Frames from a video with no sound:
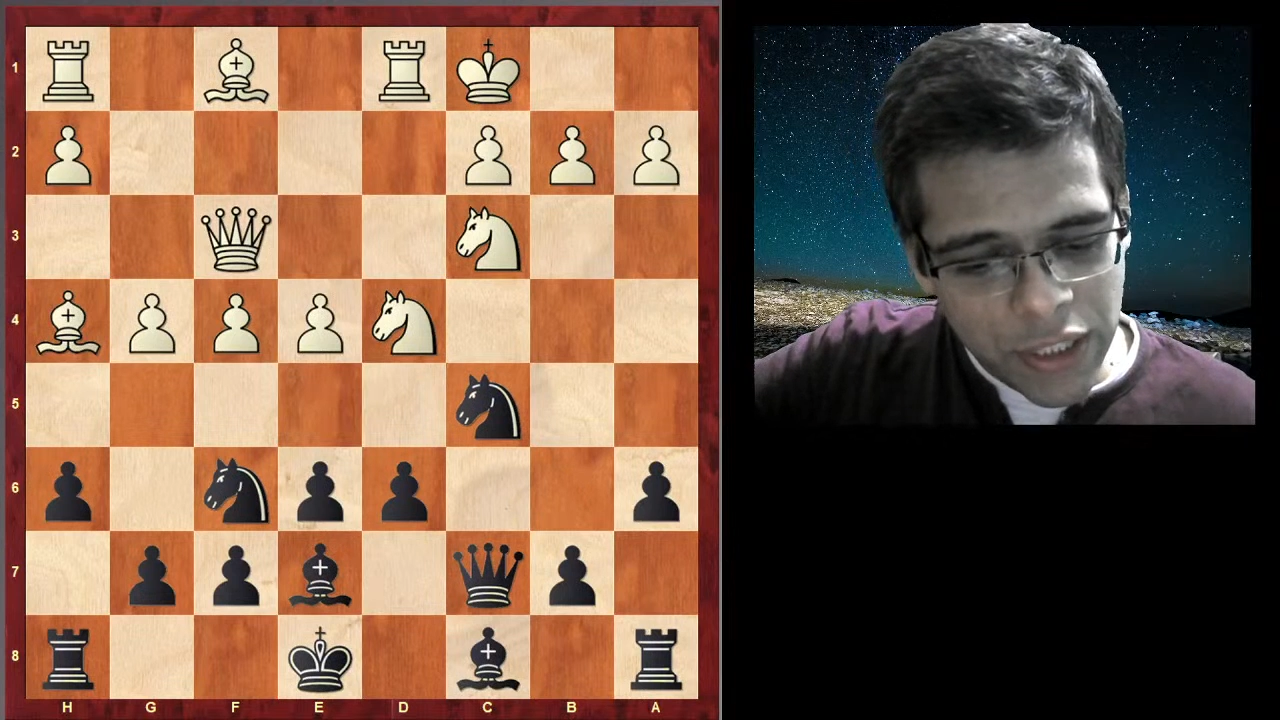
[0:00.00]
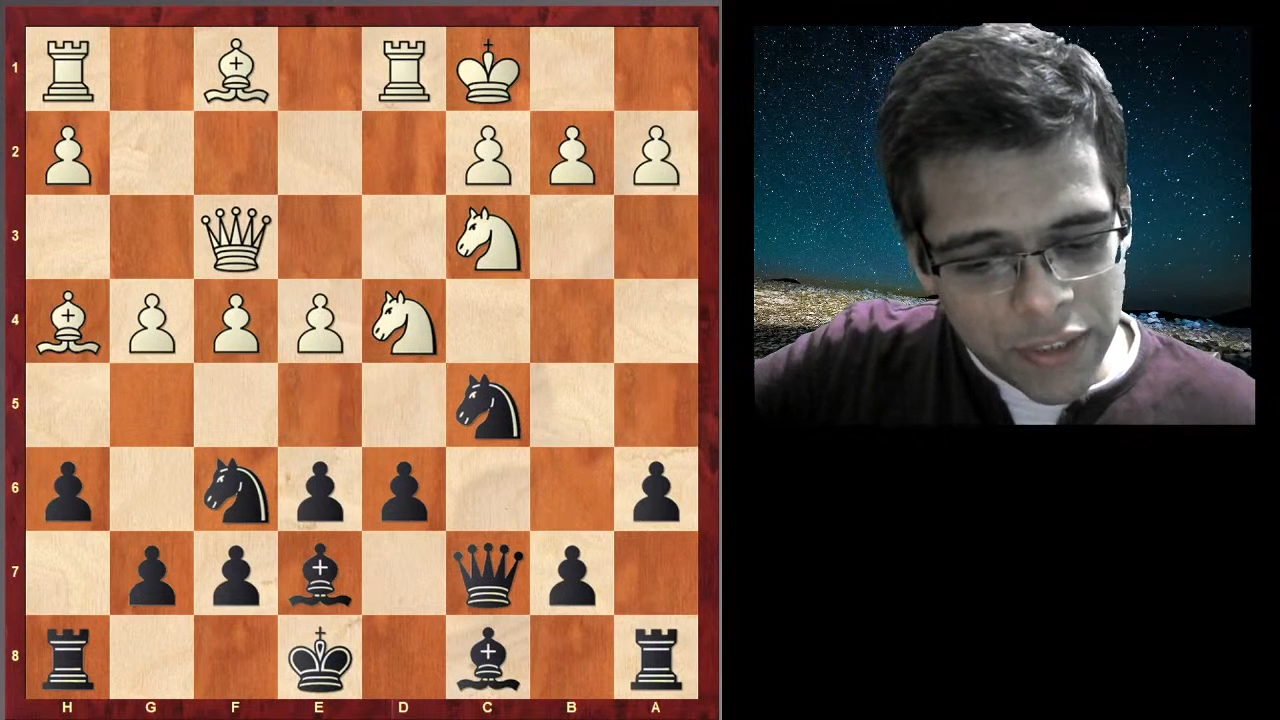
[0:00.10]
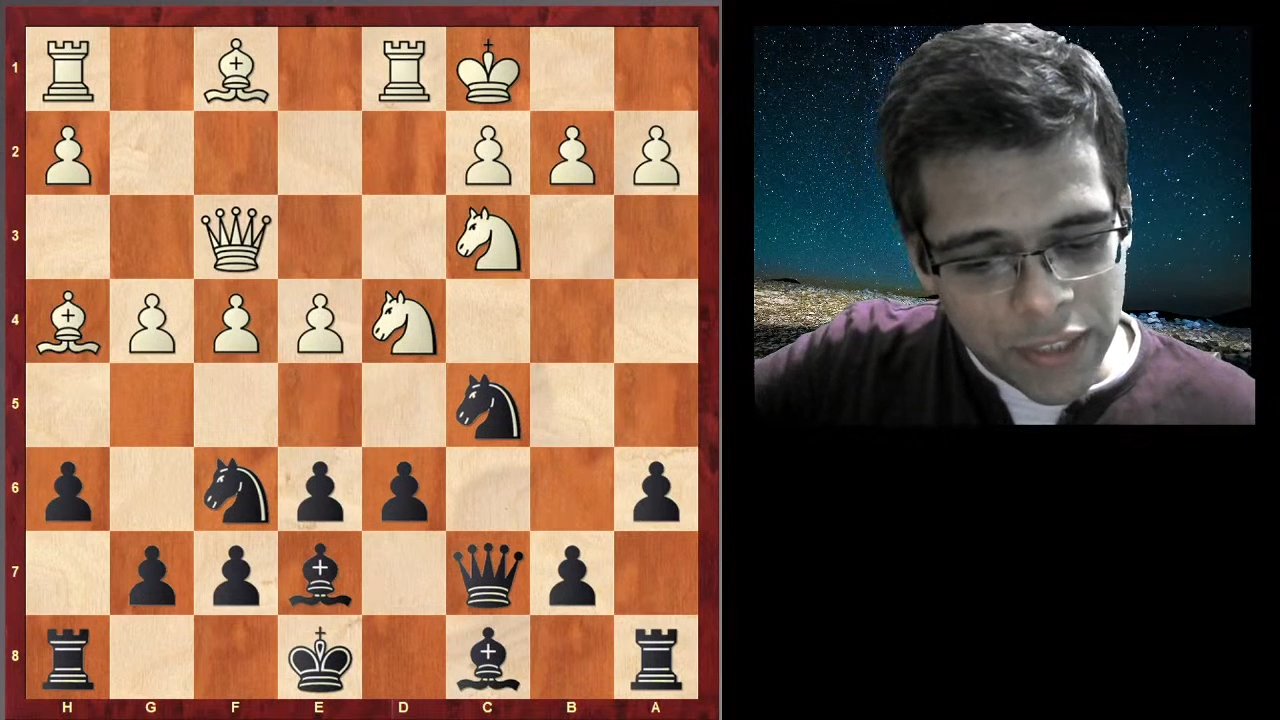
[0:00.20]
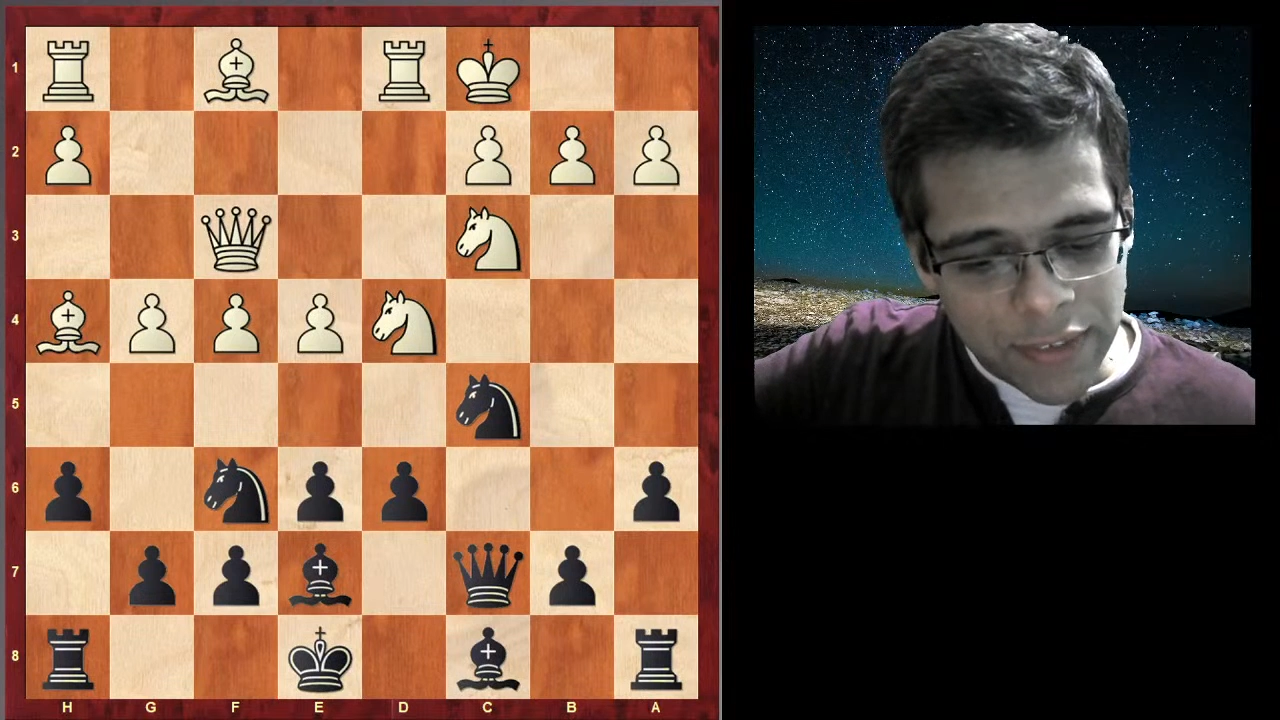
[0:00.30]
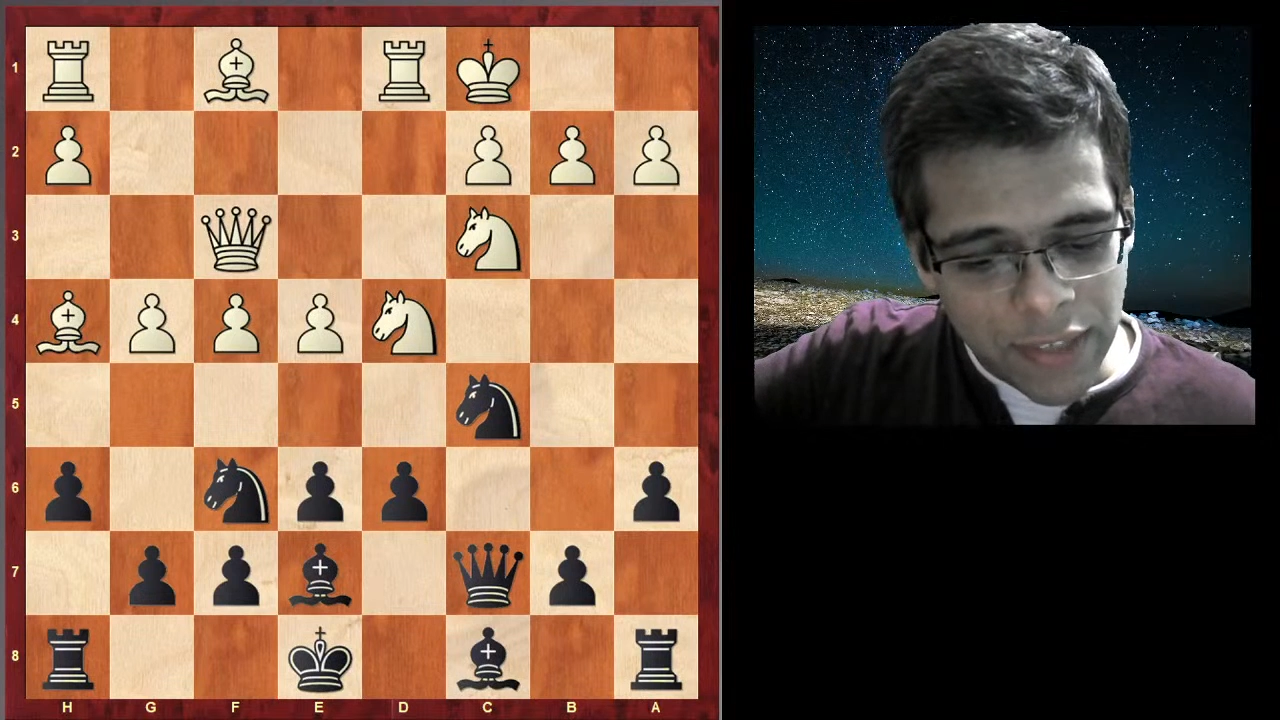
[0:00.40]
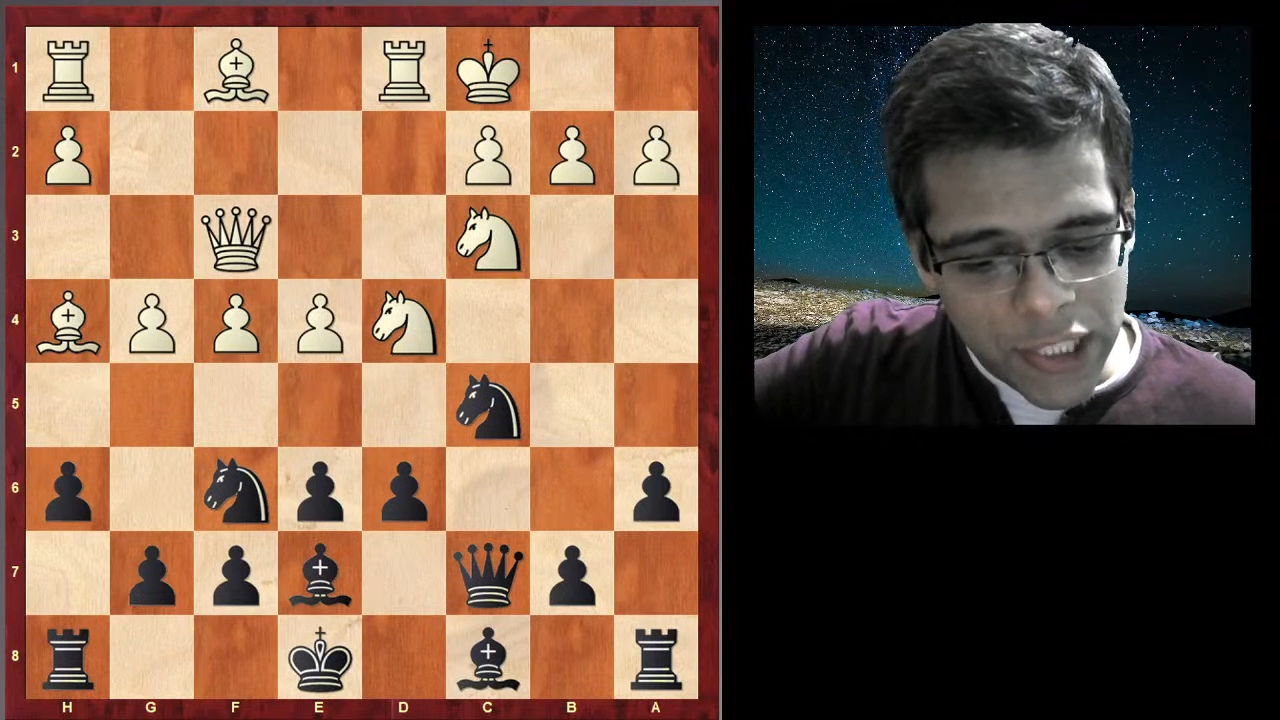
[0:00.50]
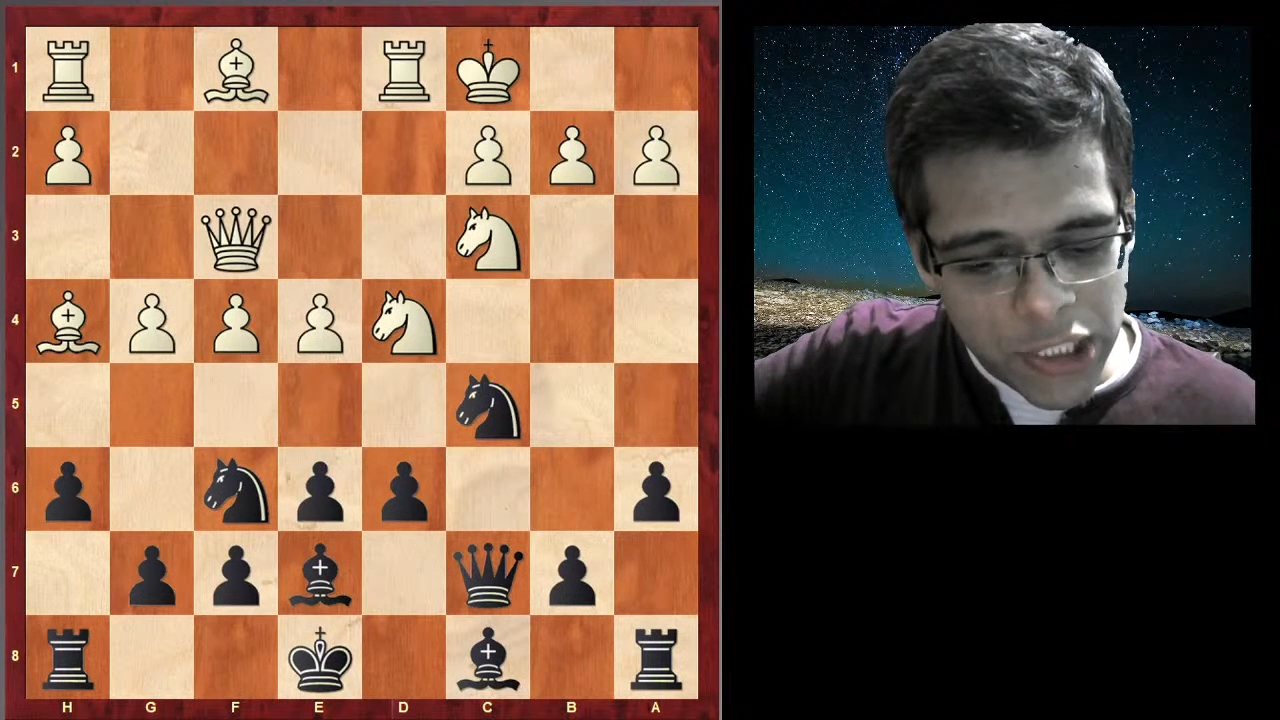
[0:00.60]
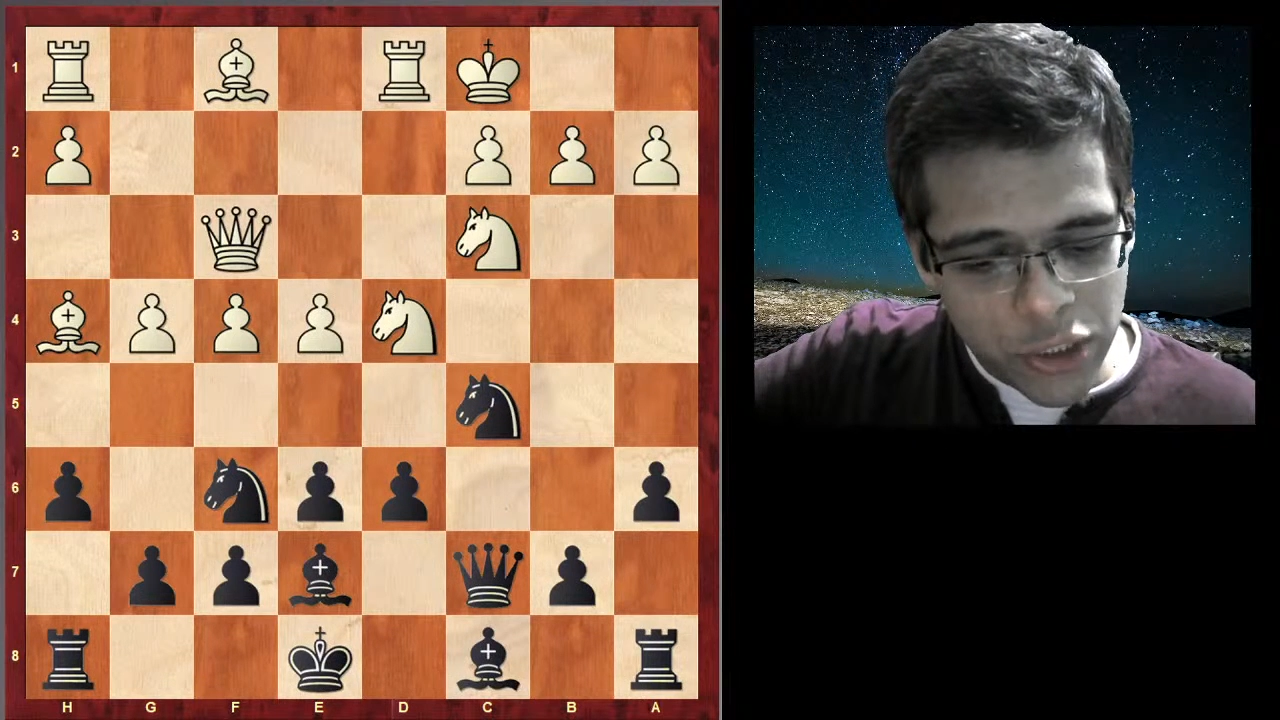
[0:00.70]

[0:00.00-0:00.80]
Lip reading: That is actually